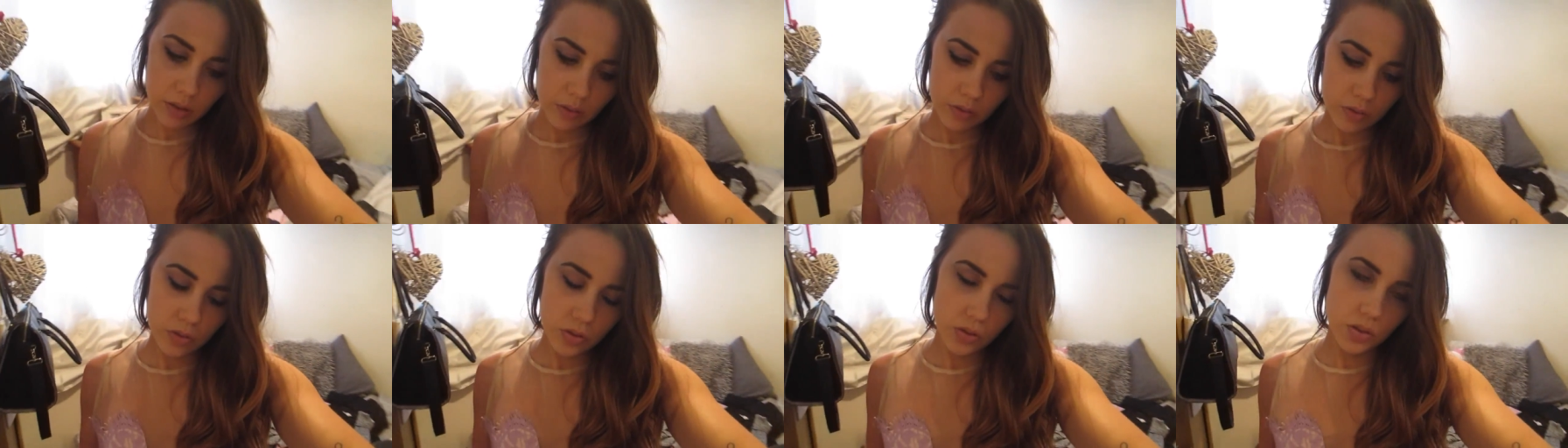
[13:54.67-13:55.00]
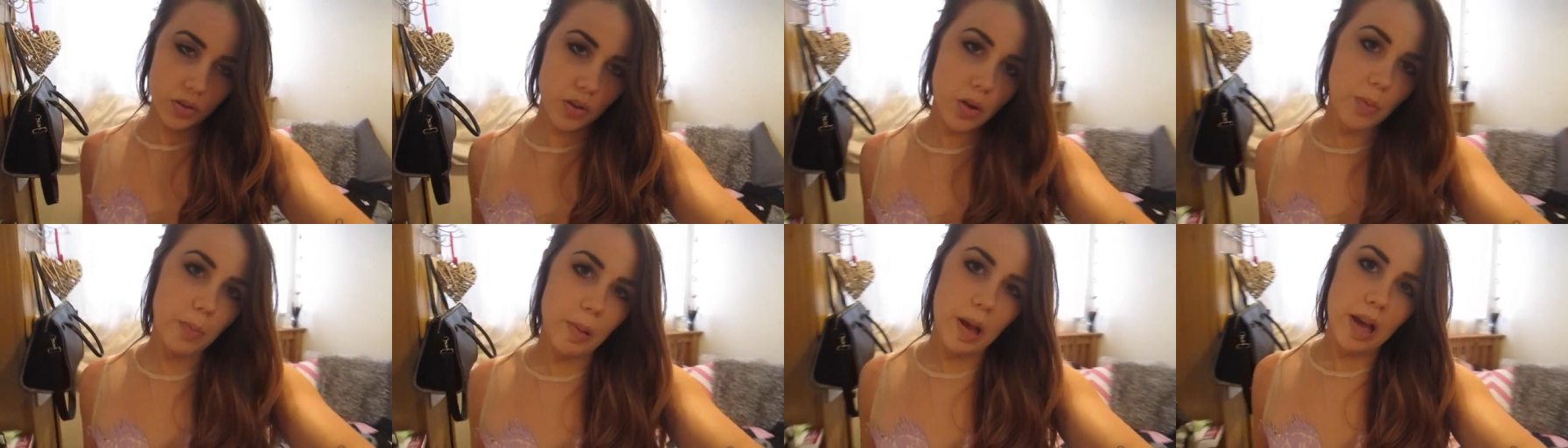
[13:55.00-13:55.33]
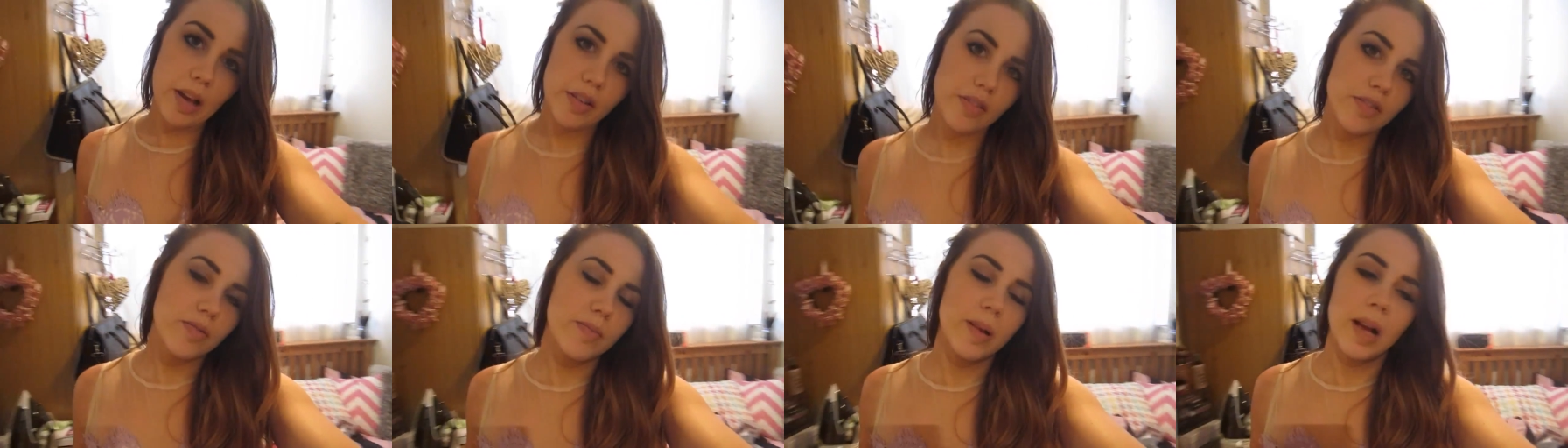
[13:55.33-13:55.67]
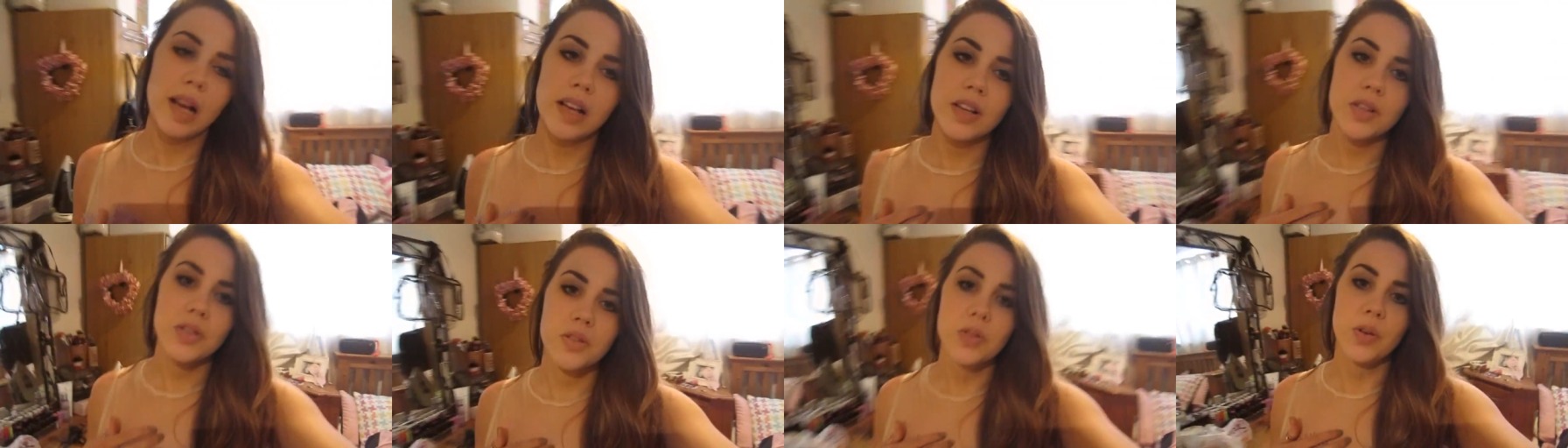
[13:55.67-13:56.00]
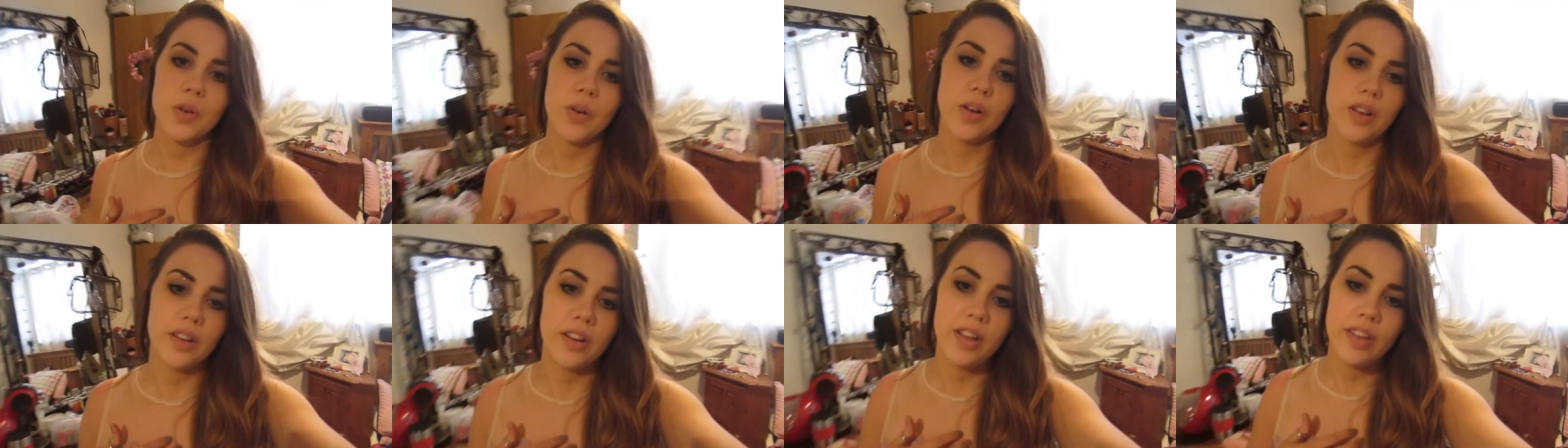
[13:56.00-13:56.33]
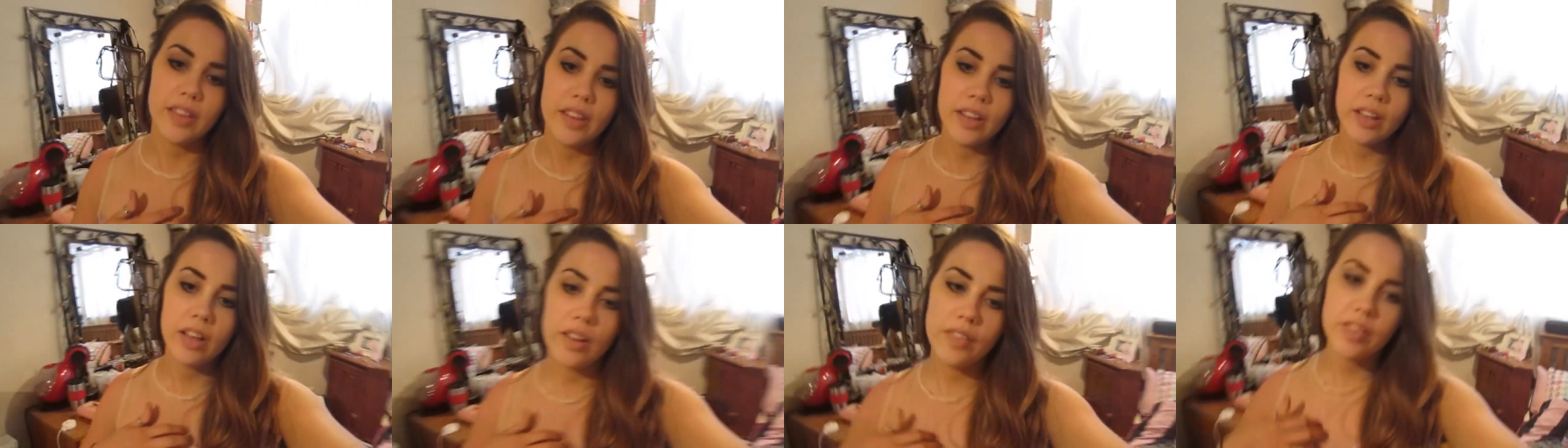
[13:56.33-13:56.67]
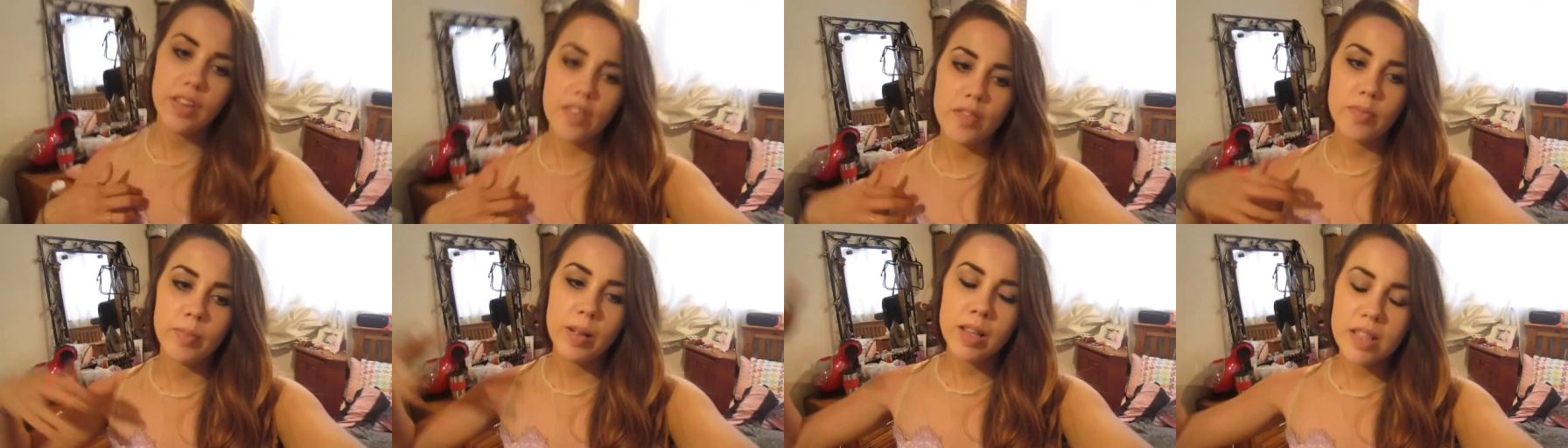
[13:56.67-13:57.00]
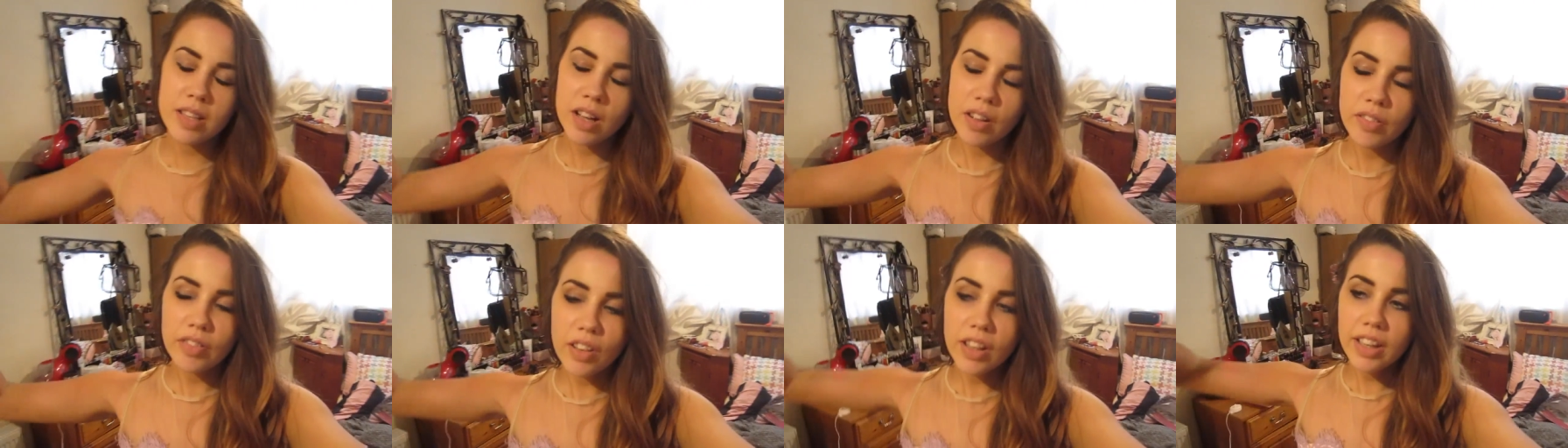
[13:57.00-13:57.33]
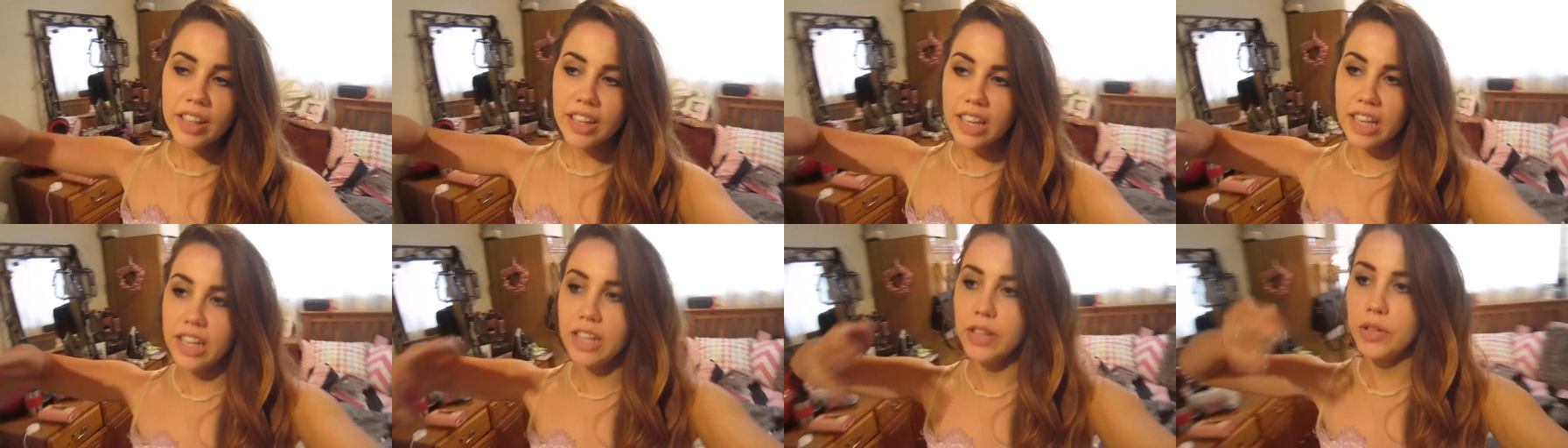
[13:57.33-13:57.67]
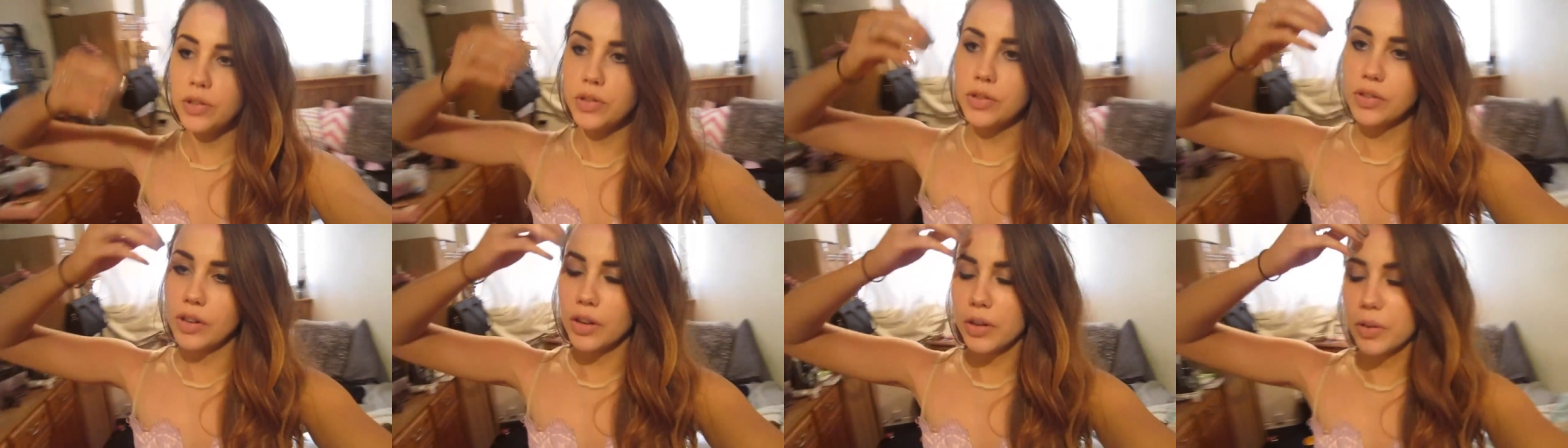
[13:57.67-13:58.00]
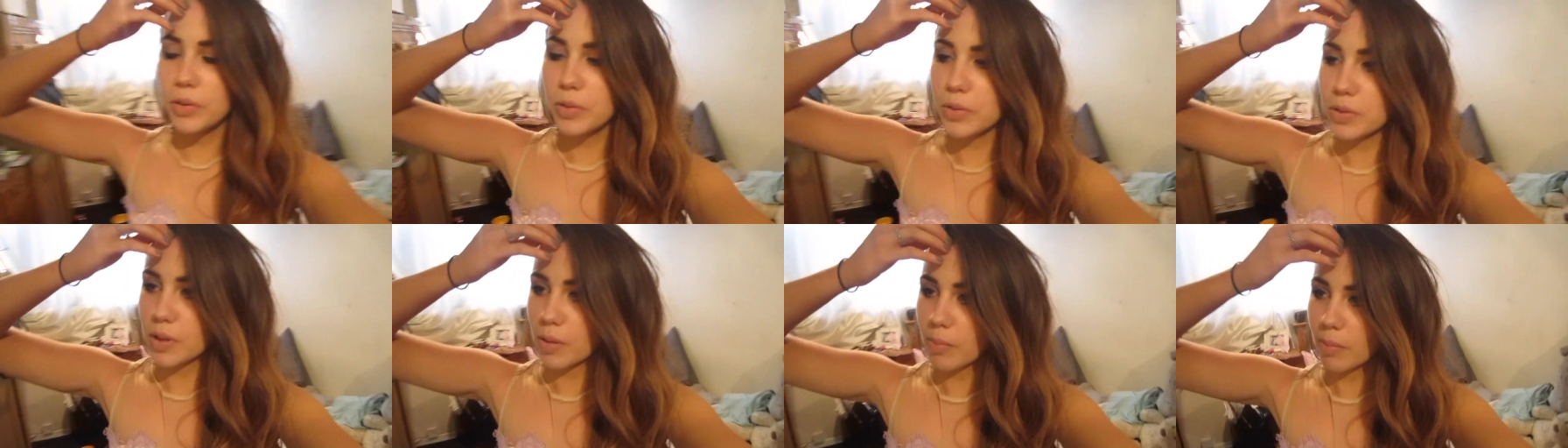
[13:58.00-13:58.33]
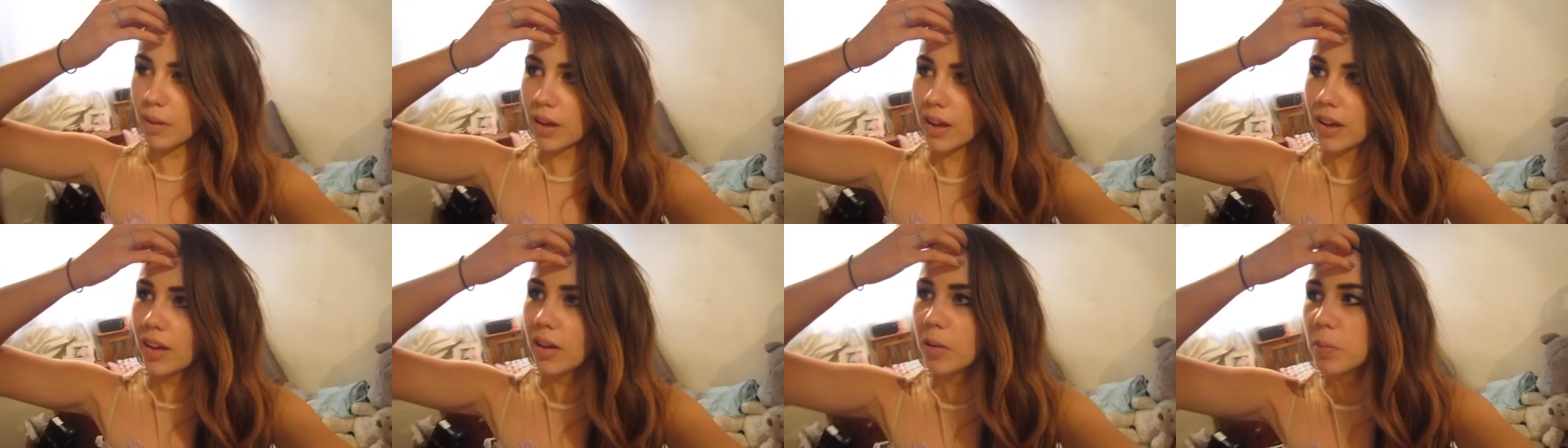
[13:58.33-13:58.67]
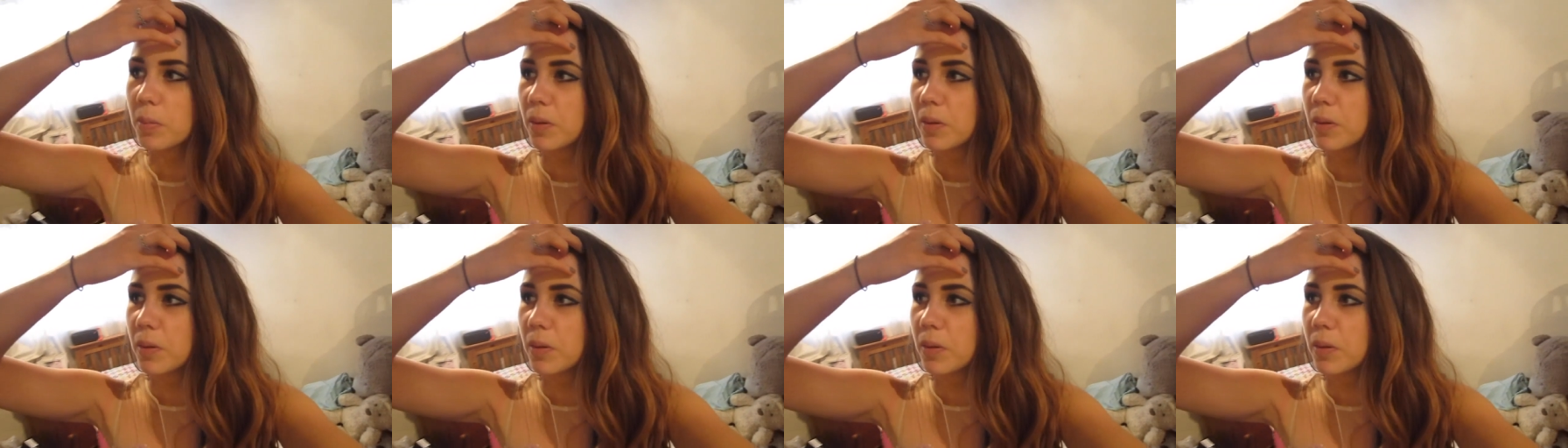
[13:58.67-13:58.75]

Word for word: Just got back from Ascot, and I think I've given myself like heat stroke or something,